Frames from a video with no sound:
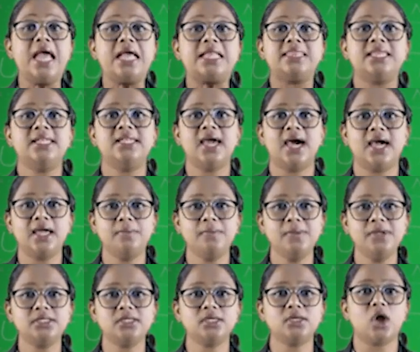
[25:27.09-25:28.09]
The
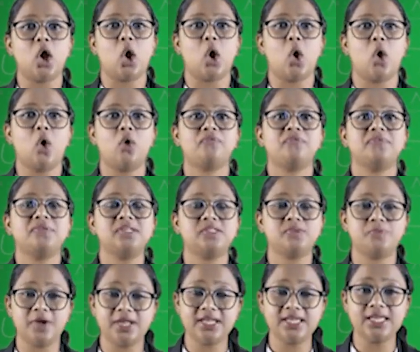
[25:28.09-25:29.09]
diameter of the
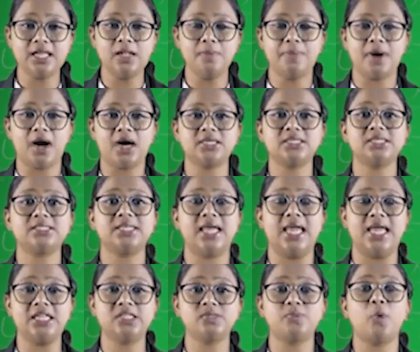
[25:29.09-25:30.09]
spherical part is
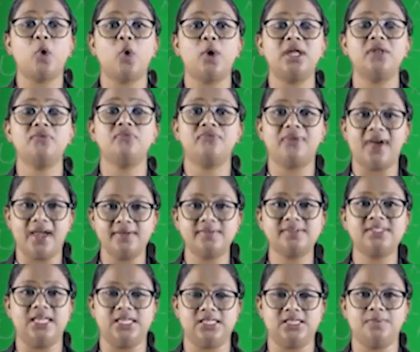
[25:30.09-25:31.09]
8.5
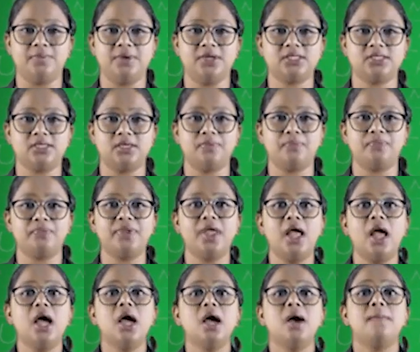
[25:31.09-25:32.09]
cm.
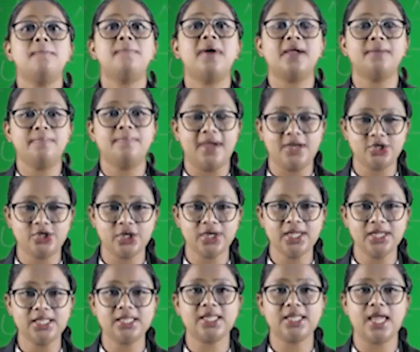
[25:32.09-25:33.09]
By
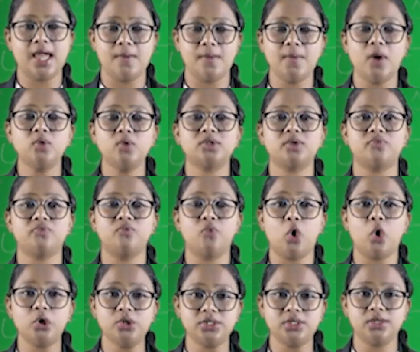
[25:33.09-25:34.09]
measuring the amount of
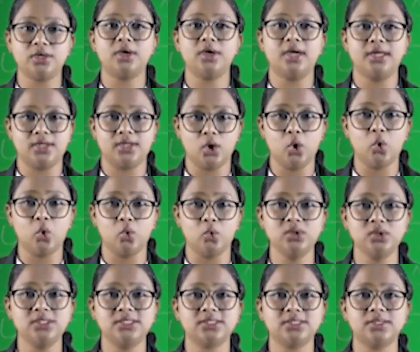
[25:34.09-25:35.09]
water it
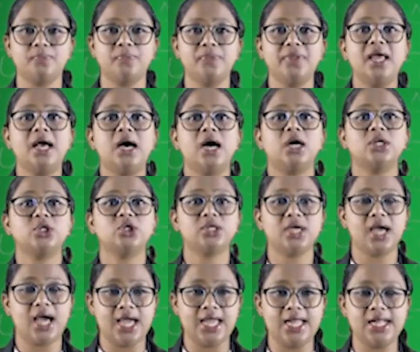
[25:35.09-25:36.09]
holds, a
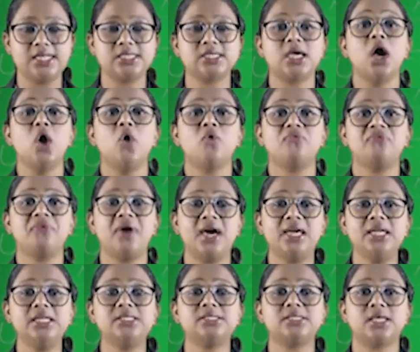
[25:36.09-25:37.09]
child
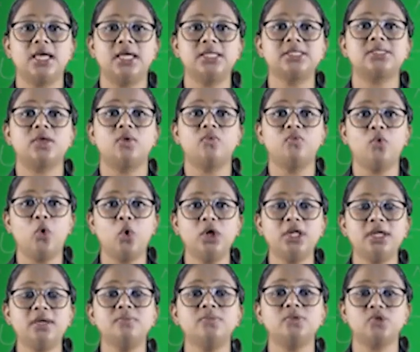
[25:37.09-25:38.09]
finds its
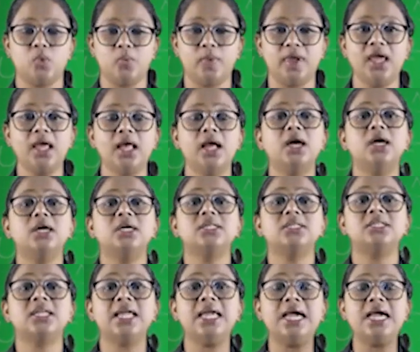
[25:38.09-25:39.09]
volume to be
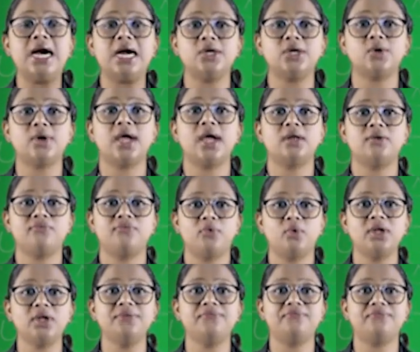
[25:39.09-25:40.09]

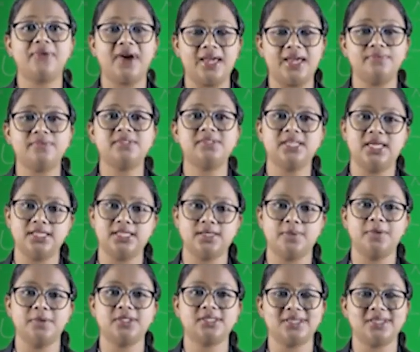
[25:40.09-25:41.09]
345
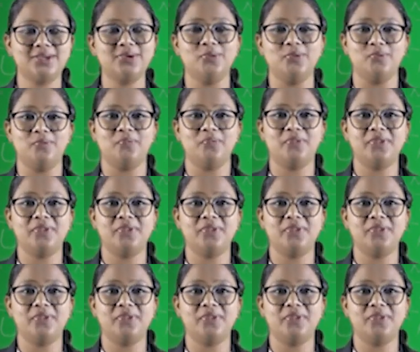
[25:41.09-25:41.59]
cm cube.